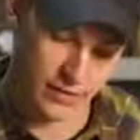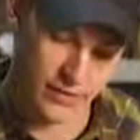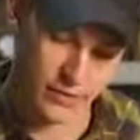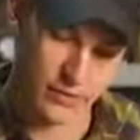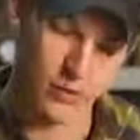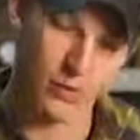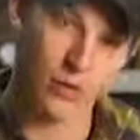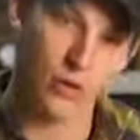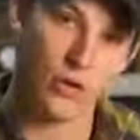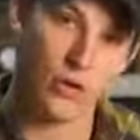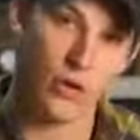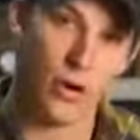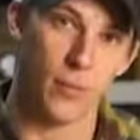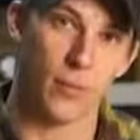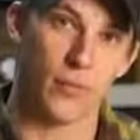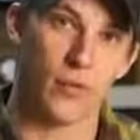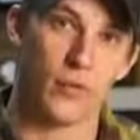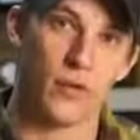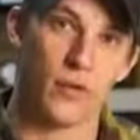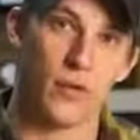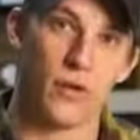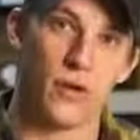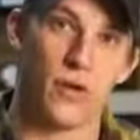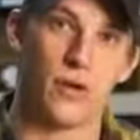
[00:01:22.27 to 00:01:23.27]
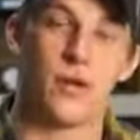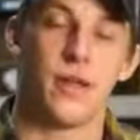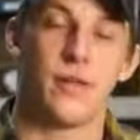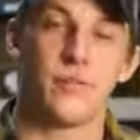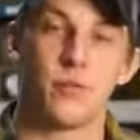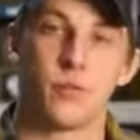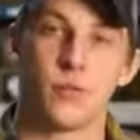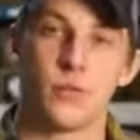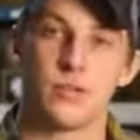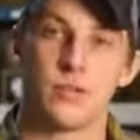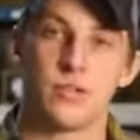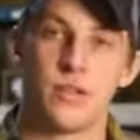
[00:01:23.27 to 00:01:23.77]
This is a good opportunity. You
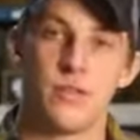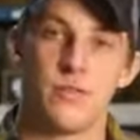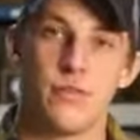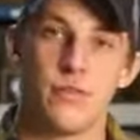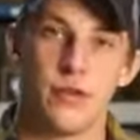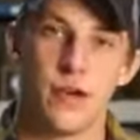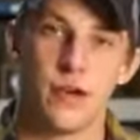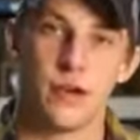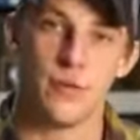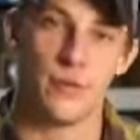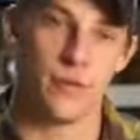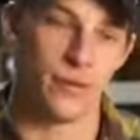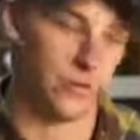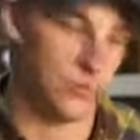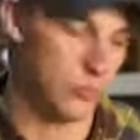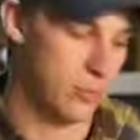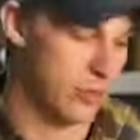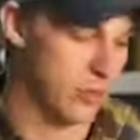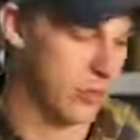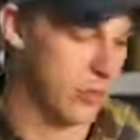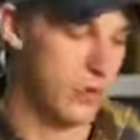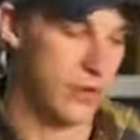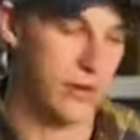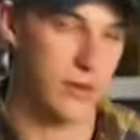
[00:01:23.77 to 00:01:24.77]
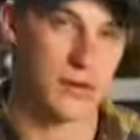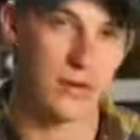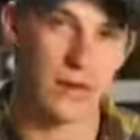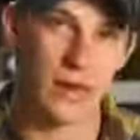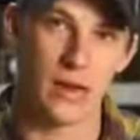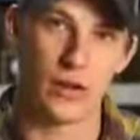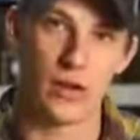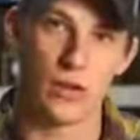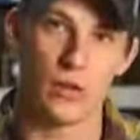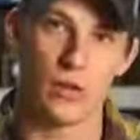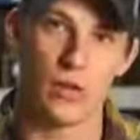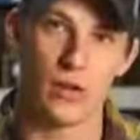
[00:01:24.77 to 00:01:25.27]
have to restuff it anyways, but go ahead and
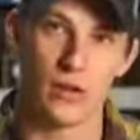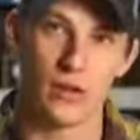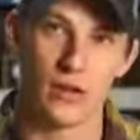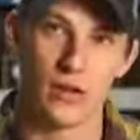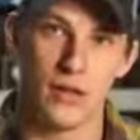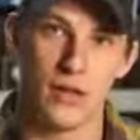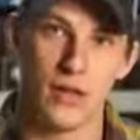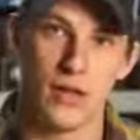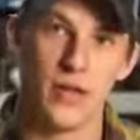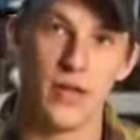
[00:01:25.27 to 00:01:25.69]
take a look.